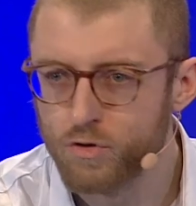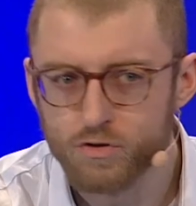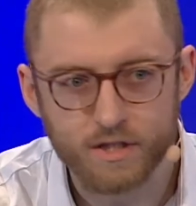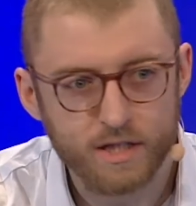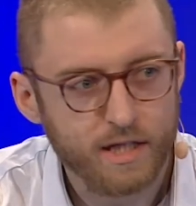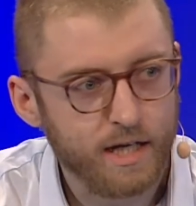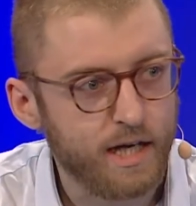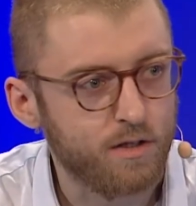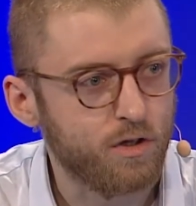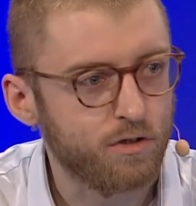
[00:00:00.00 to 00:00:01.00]
use,
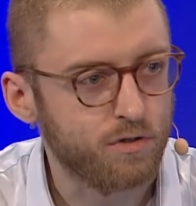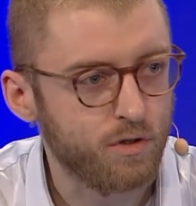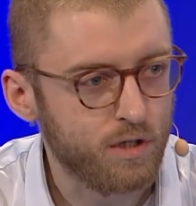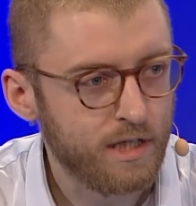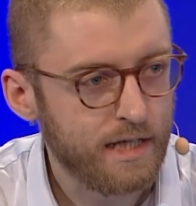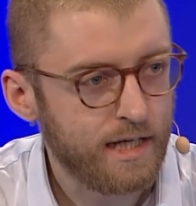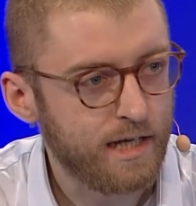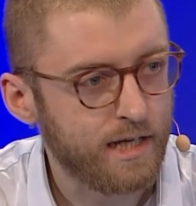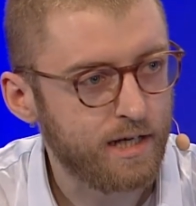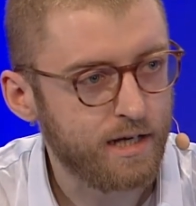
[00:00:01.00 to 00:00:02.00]
and also
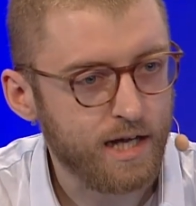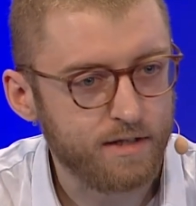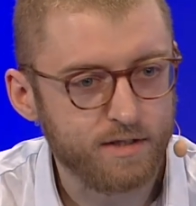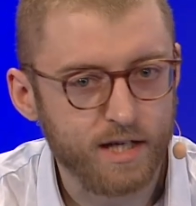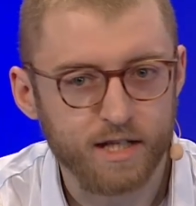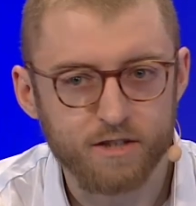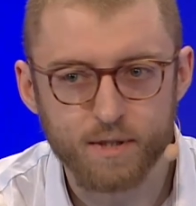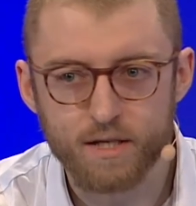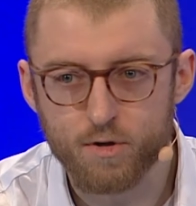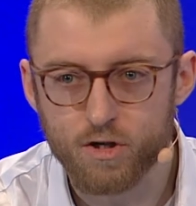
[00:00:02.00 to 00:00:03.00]
at the end
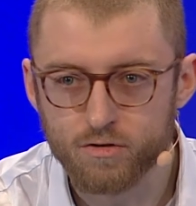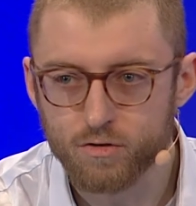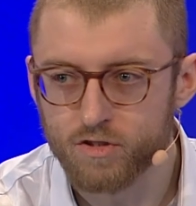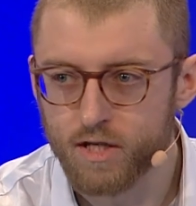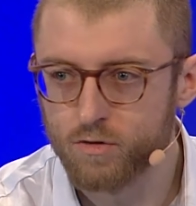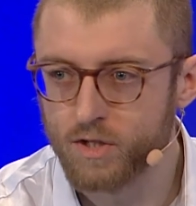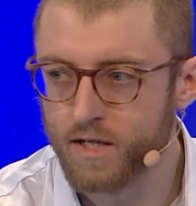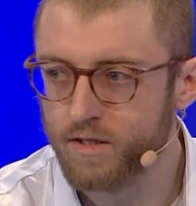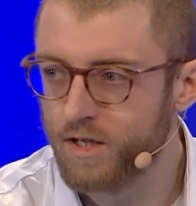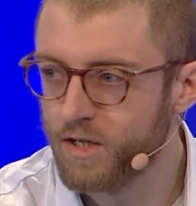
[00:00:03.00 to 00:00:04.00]
explainable so that you
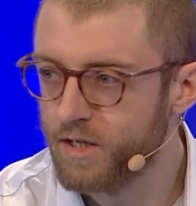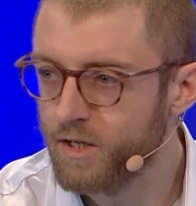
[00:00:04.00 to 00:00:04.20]
can